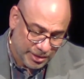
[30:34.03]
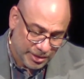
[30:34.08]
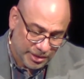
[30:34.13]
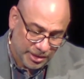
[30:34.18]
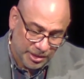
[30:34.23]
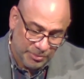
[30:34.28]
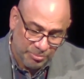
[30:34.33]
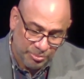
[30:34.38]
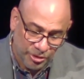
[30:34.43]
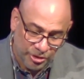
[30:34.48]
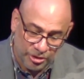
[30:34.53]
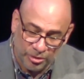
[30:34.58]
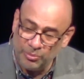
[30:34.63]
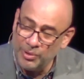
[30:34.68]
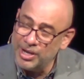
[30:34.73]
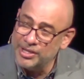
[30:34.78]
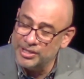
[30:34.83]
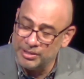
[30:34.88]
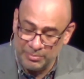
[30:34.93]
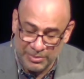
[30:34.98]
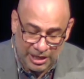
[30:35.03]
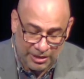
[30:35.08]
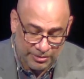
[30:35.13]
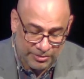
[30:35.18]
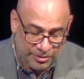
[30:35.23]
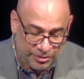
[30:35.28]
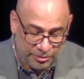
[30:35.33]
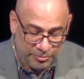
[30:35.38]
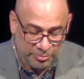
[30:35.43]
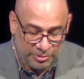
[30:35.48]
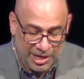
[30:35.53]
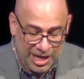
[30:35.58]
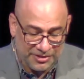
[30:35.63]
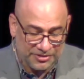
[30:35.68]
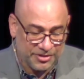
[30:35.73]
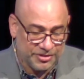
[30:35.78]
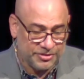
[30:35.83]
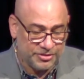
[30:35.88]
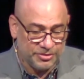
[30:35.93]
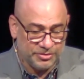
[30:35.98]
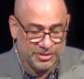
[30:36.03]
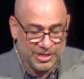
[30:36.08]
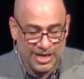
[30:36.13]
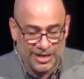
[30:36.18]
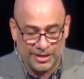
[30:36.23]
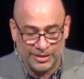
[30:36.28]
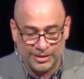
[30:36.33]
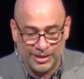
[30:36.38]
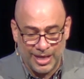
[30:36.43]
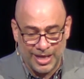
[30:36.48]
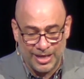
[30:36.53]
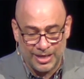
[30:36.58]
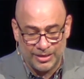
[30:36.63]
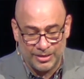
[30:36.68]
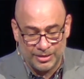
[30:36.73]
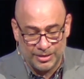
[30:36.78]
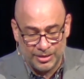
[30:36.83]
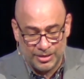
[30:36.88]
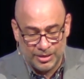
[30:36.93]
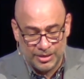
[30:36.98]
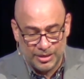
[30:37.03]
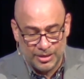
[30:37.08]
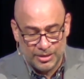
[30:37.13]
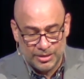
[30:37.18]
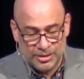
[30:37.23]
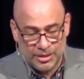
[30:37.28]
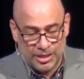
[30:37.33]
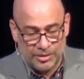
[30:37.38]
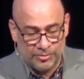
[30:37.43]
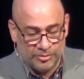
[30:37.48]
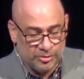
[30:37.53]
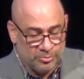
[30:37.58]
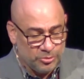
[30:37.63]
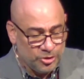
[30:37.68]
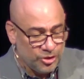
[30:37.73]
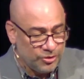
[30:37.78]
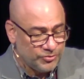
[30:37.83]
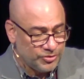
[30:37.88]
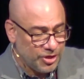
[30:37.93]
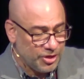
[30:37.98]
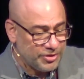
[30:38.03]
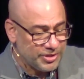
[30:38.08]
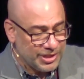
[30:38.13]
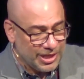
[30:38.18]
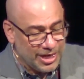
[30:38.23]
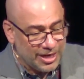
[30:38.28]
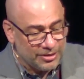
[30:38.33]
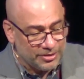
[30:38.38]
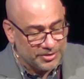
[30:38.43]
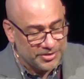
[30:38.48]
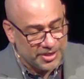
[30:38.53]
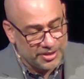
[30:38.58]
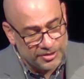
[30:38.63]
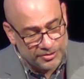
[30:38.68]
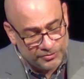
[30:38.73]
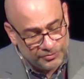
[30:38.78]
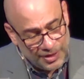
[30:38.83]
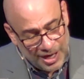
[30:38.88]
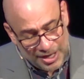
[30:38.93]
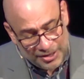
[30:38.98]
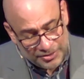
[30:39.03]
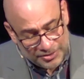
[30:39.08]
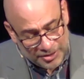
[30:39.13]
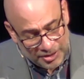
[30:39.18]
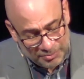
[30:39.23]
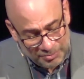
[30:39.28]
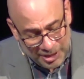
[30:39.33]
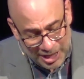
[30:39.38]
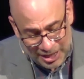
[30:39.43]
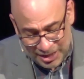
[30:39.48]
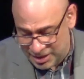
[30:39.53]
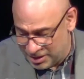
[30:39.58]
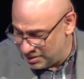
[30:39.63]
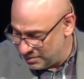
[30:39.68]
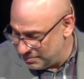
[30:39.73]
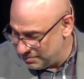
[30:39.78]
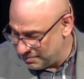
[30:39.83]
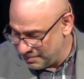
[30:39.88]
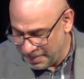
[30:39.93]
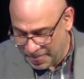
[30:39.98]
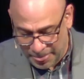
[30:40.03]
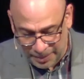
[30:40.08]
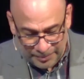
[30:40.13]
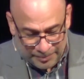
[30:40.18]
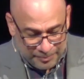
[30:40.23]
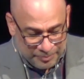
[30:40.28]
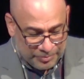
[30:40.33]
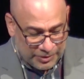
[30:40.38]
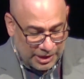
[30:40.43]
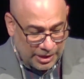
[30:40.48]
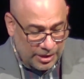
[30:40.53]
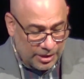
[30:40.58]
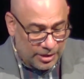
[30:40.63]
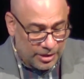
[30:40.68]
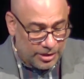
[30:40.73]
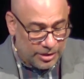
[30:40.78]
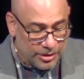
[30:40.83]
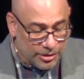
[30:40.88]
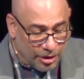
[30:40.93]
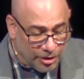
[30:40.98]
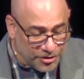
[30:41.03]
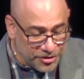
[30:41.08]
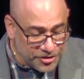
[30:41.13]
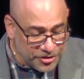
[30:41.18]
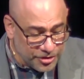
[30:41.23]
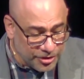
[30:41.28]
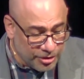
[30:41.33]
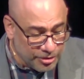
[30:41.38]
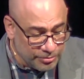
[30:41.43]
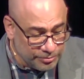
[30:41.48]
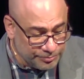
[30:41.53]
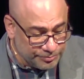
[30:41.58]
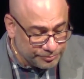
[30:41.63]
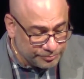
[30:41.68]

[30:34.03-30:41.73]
He put away the male cult prostitutes out of the land and removed all the idols that his fathers had made. He also